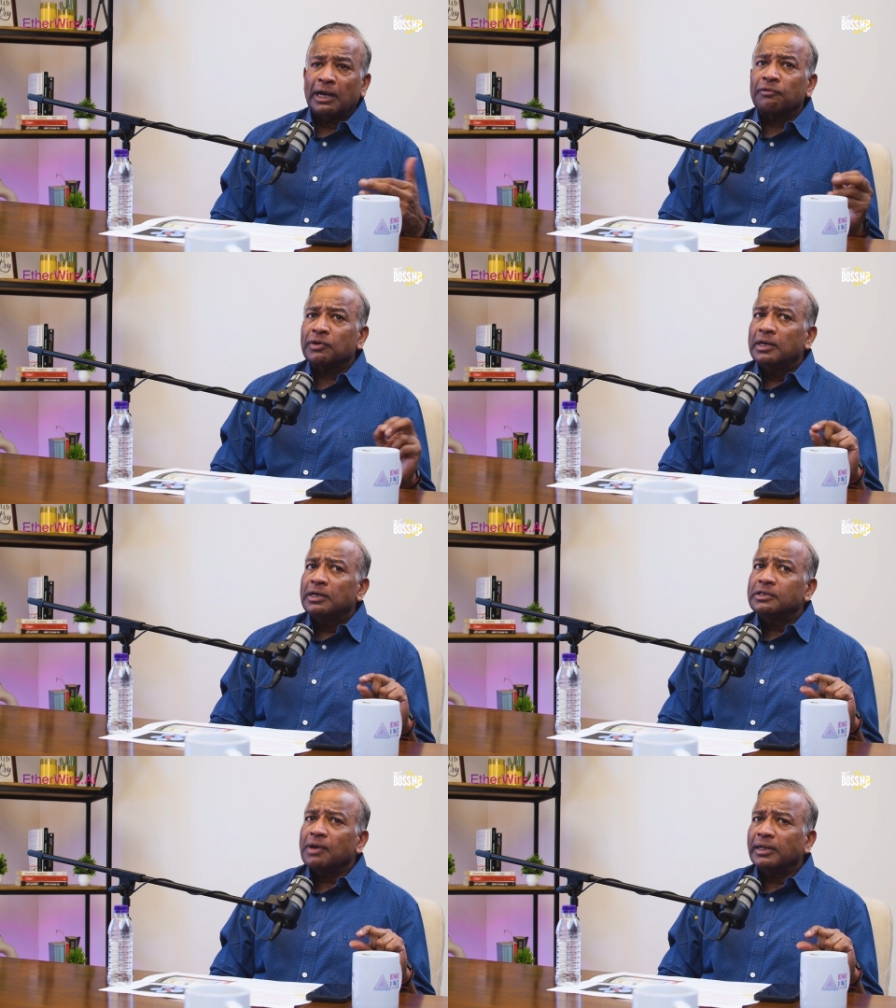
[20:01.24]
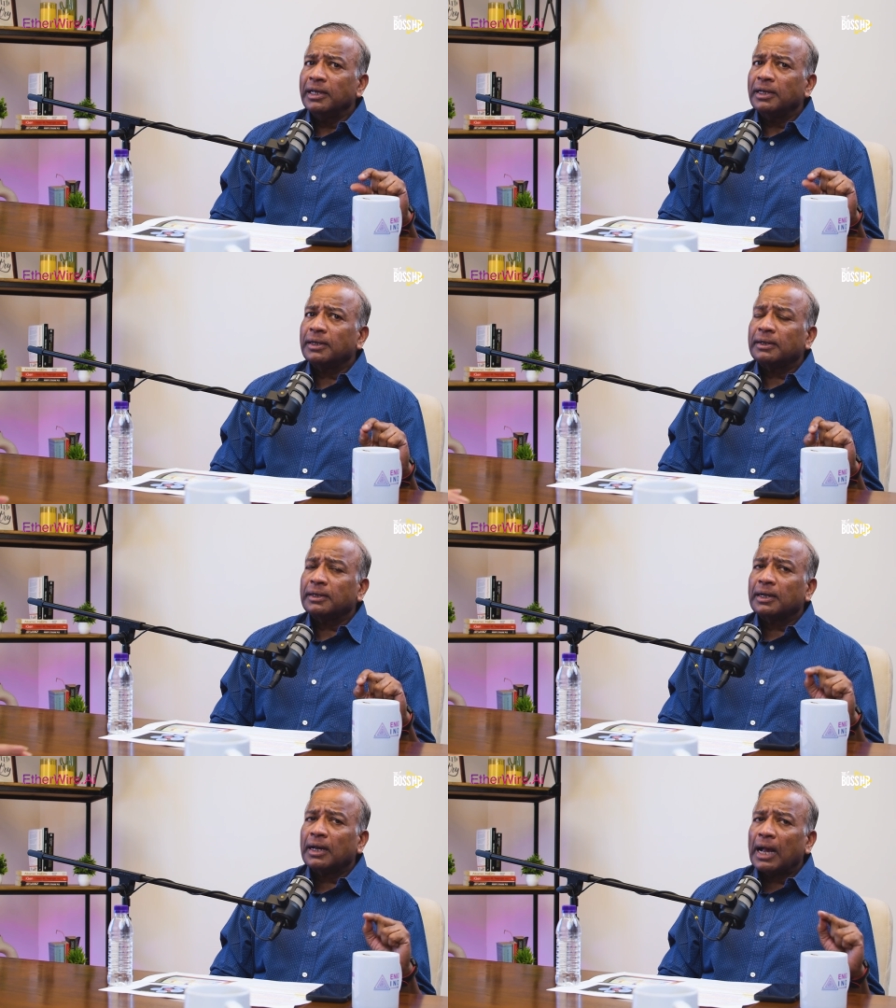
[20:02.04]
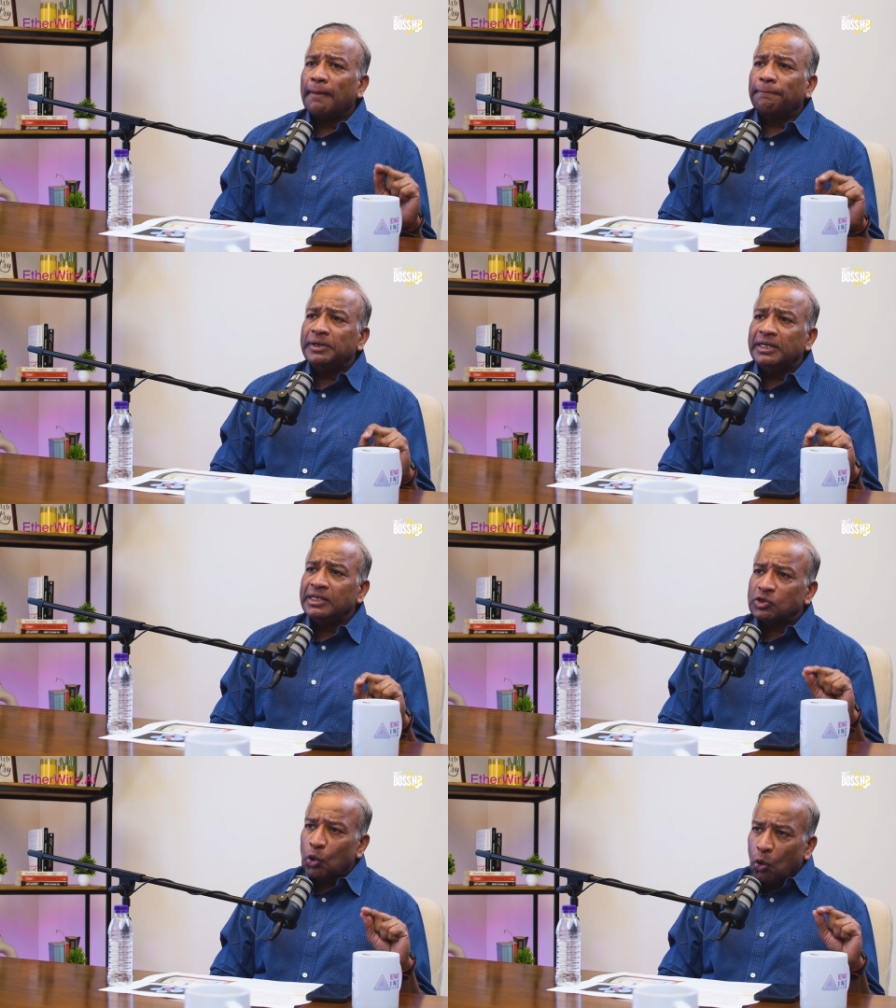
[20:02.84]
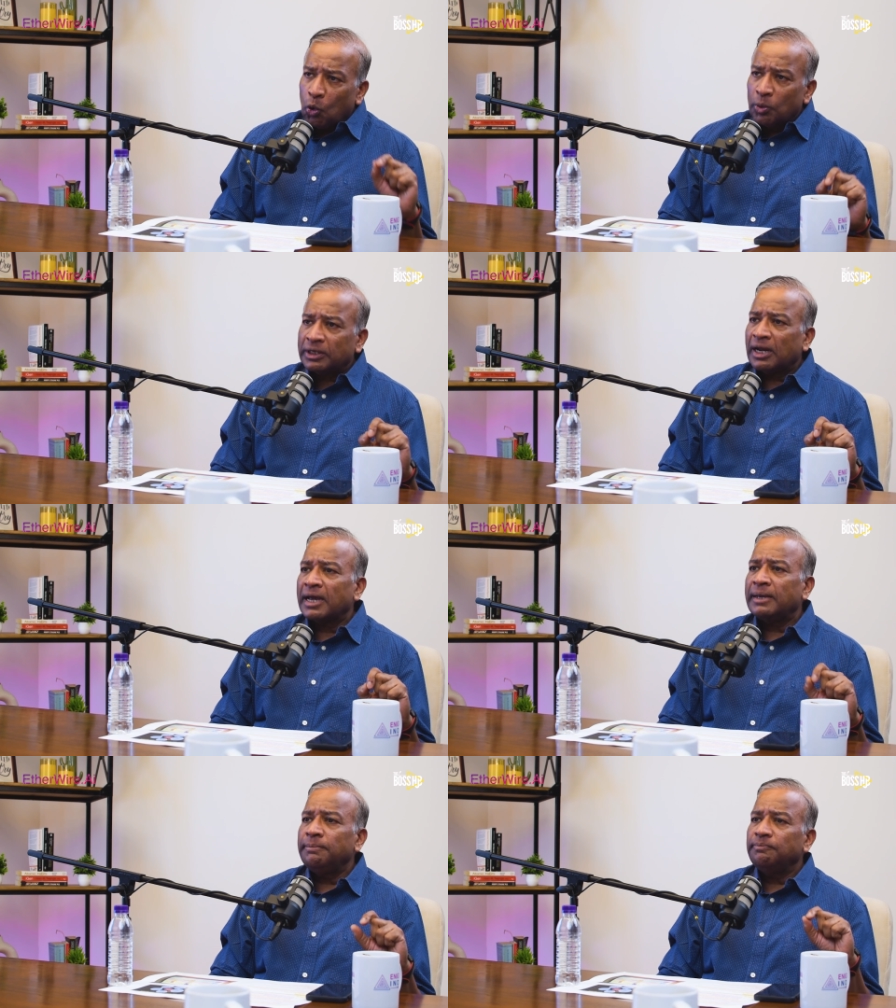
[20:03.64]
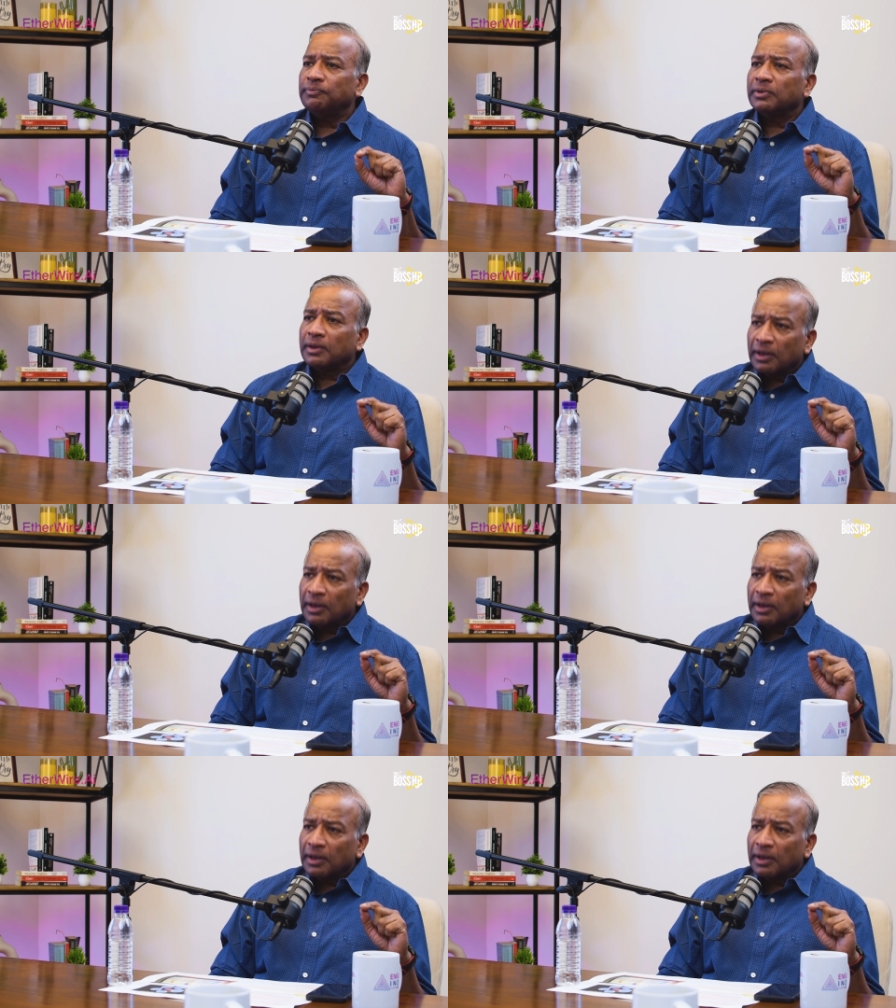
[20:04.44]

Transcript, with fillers: allowed. So I think companies over time hmm.